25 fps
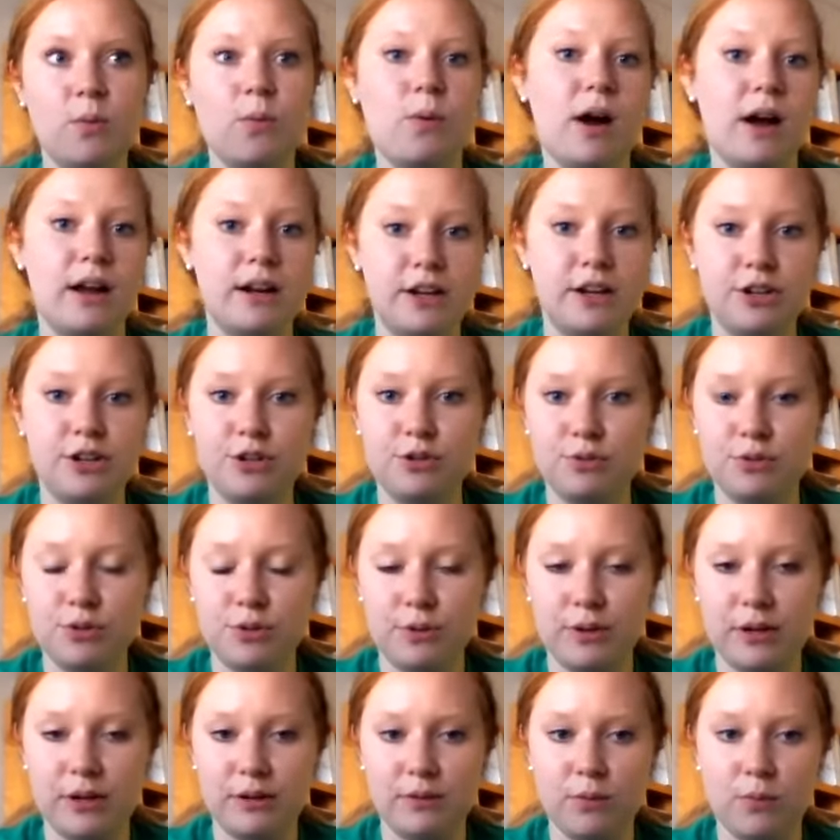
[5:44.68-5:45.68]
why did you
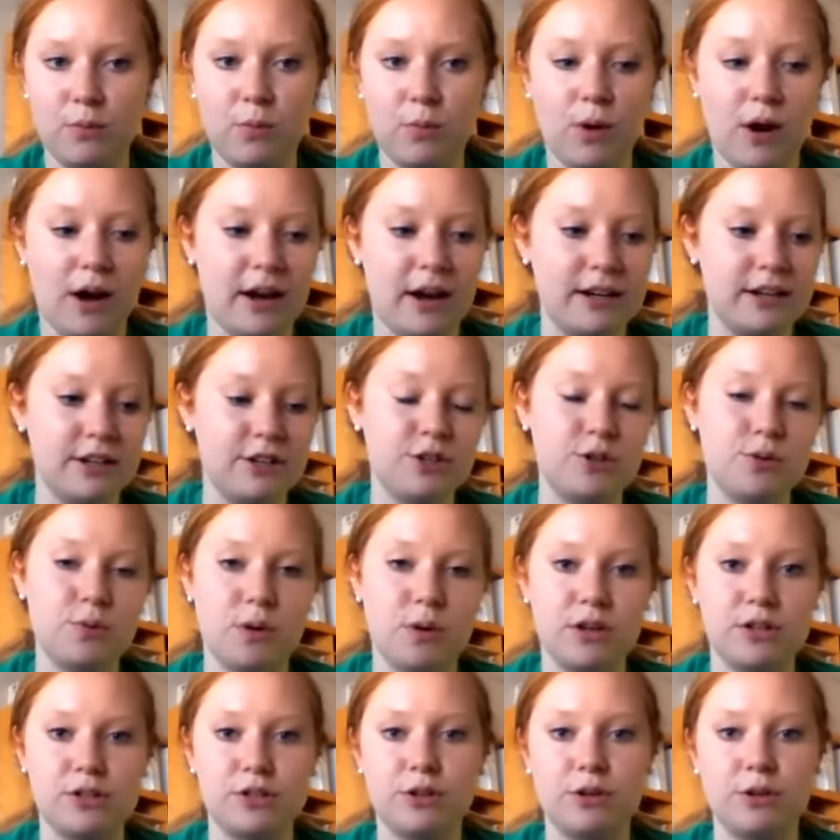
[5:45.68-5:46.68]
do it? Why did
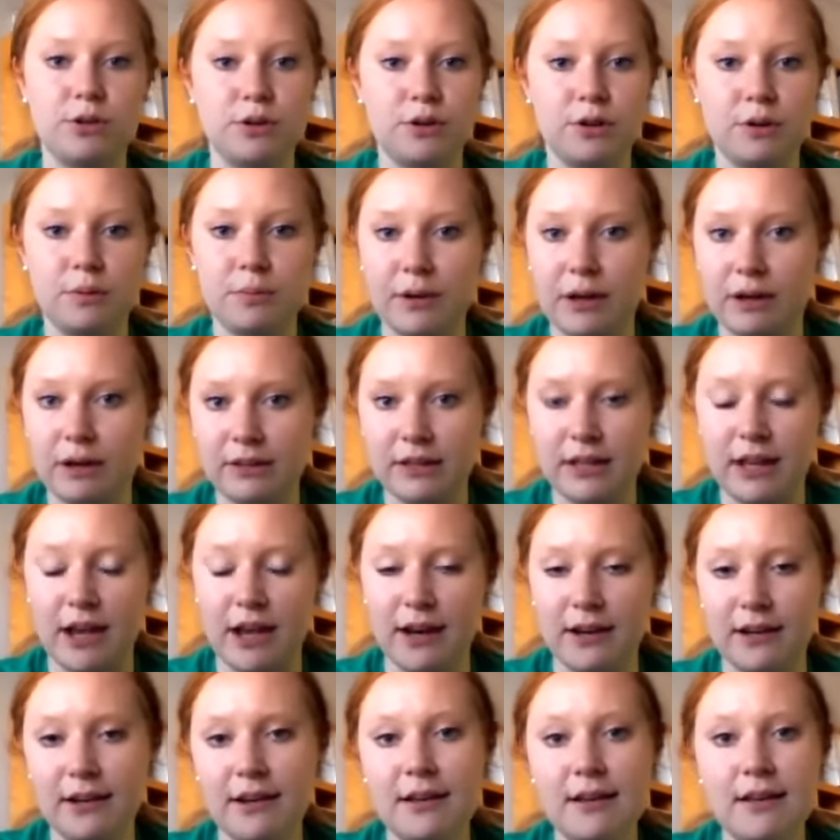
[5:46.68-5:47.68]
you want to learn about
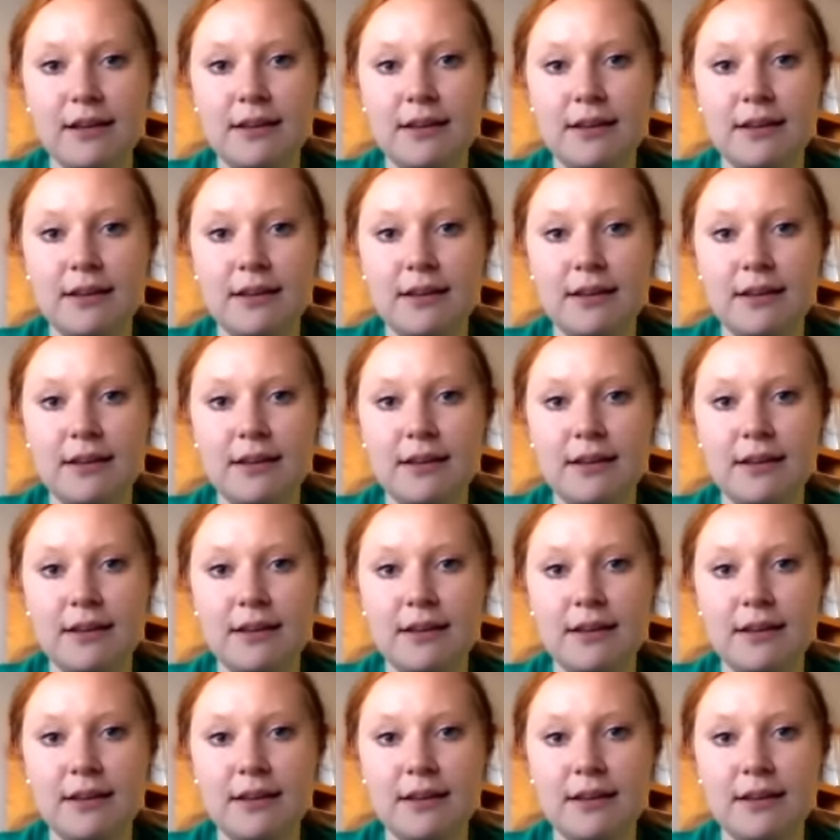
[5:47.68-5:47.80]
that?